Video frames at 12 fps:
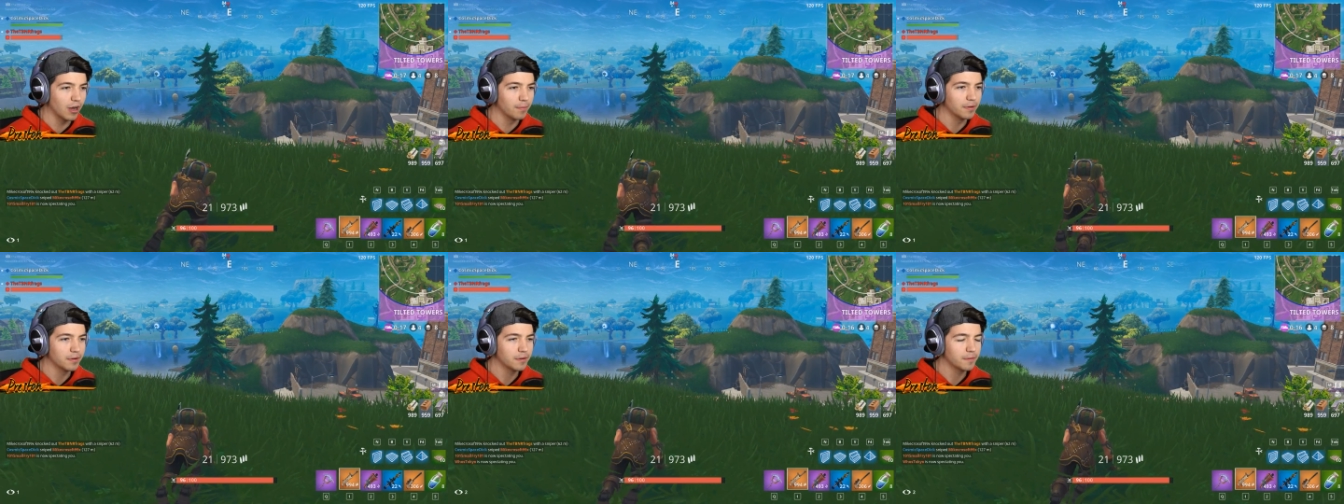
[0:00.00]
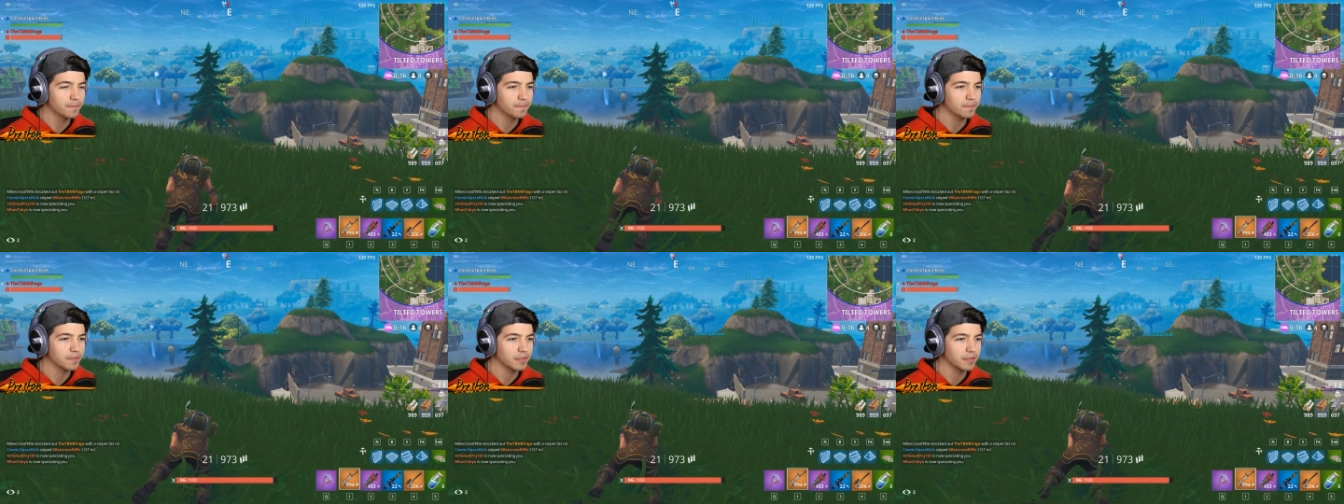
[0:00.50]
Rob. I took him. I got
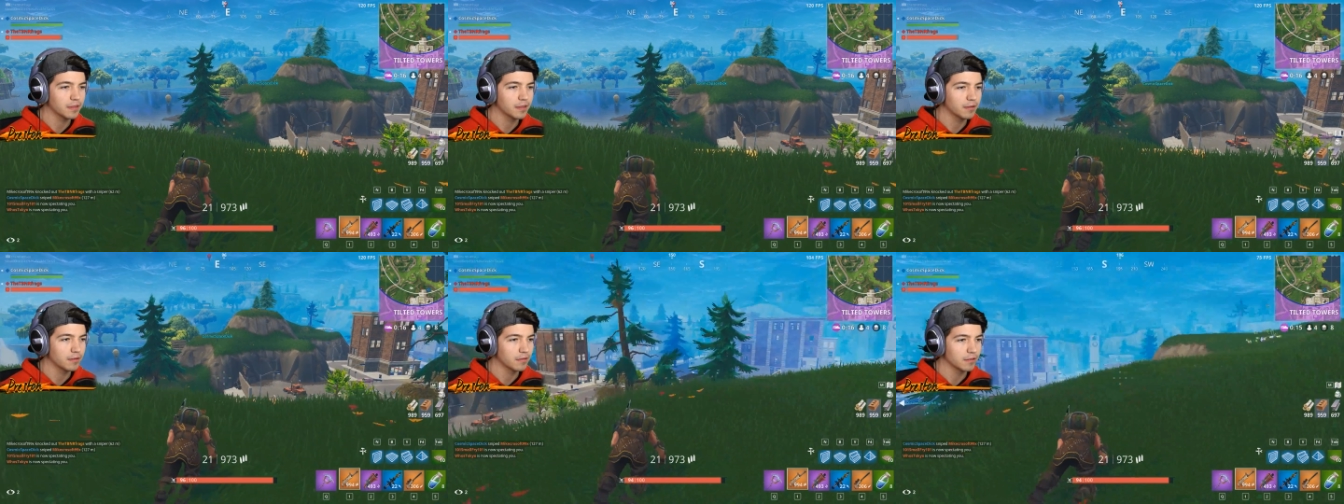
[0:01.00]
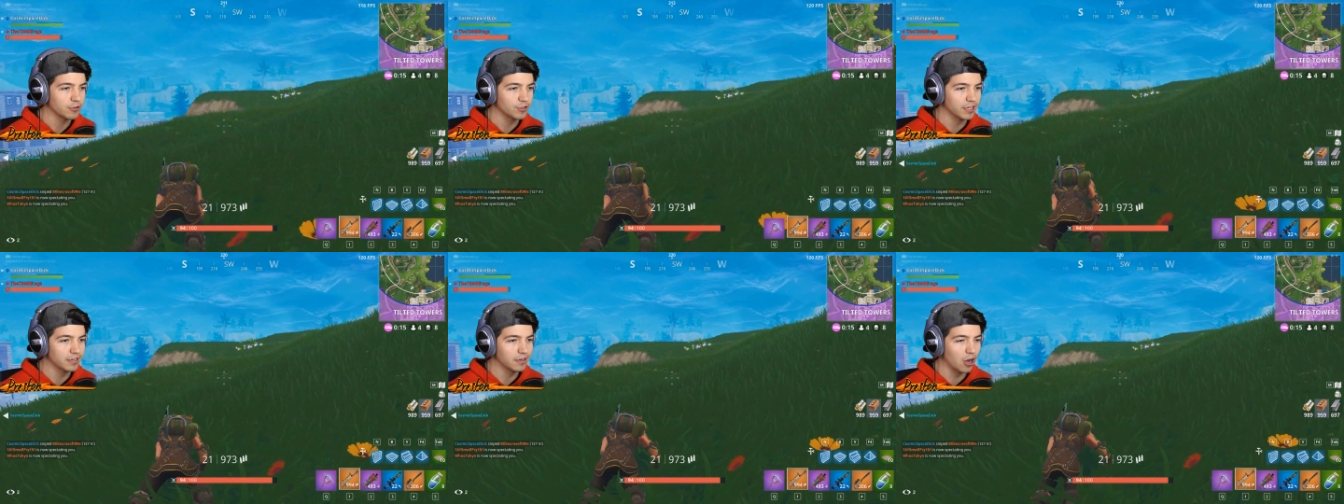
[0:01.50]
him. I got him. You
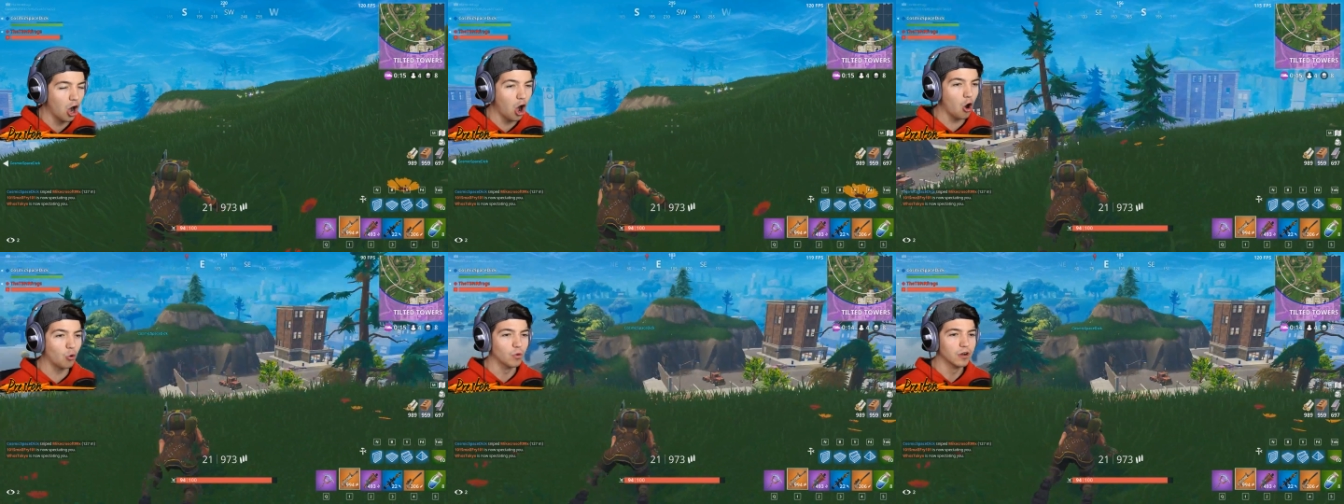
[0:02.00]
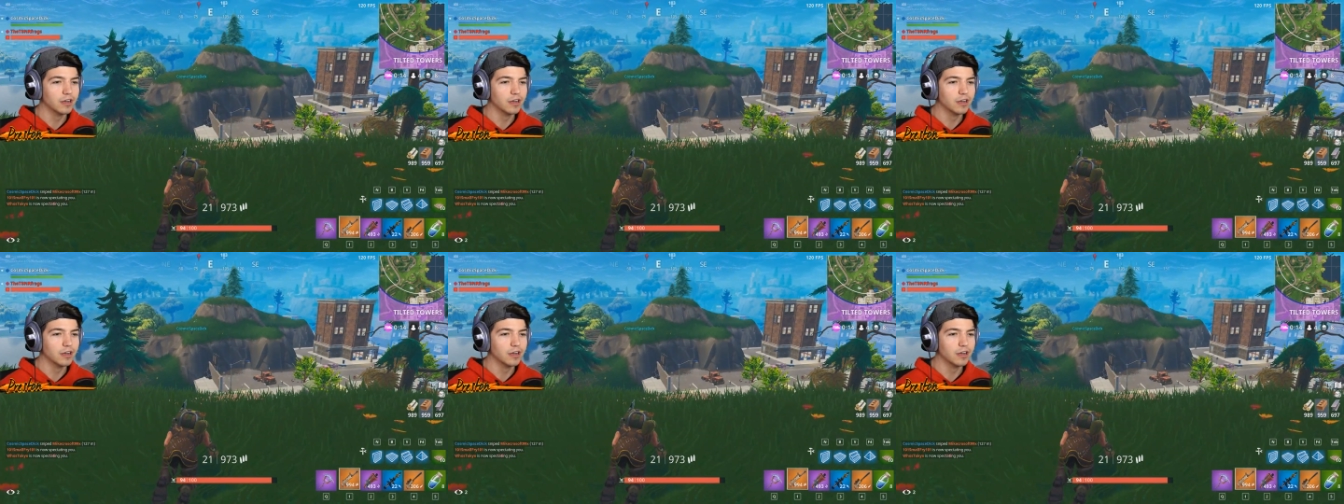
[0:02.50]
did? Oh.